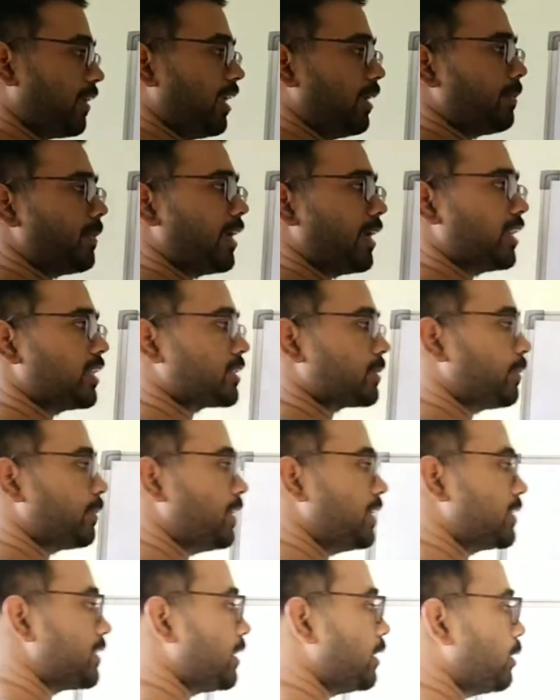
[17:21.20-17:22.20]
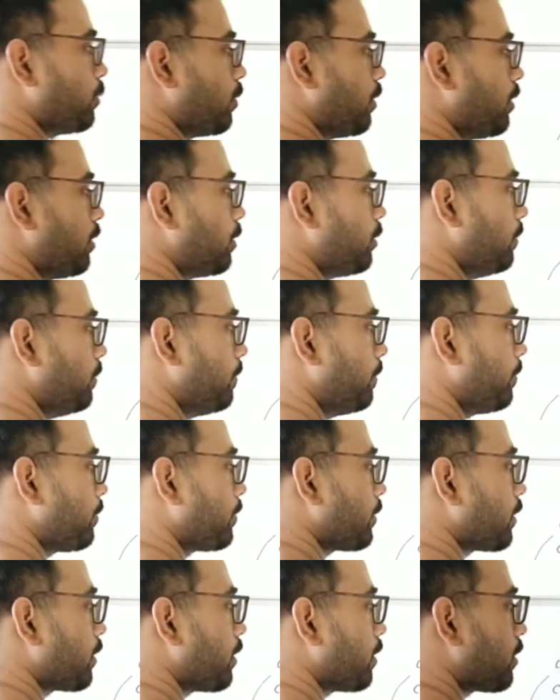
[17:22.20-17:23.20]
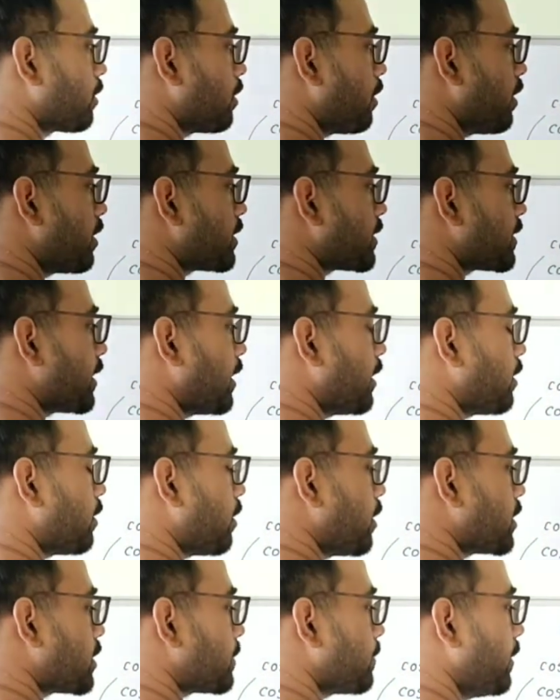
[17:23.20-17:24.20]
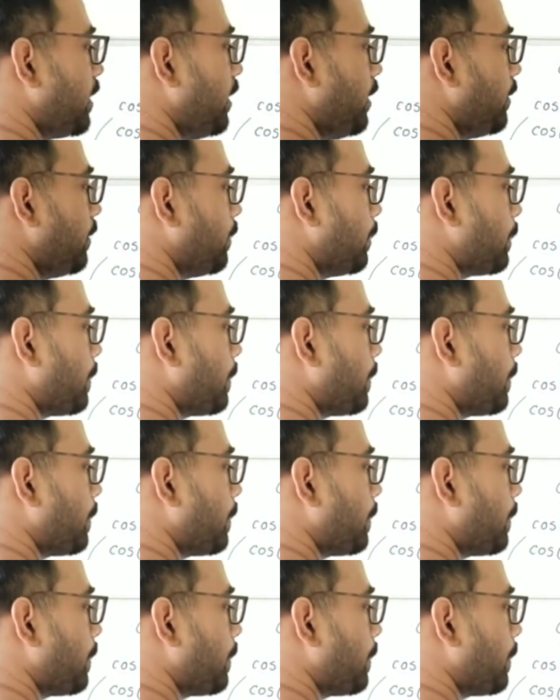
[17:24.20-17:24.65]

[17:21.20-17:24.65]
A minus B is equal to cos A cos B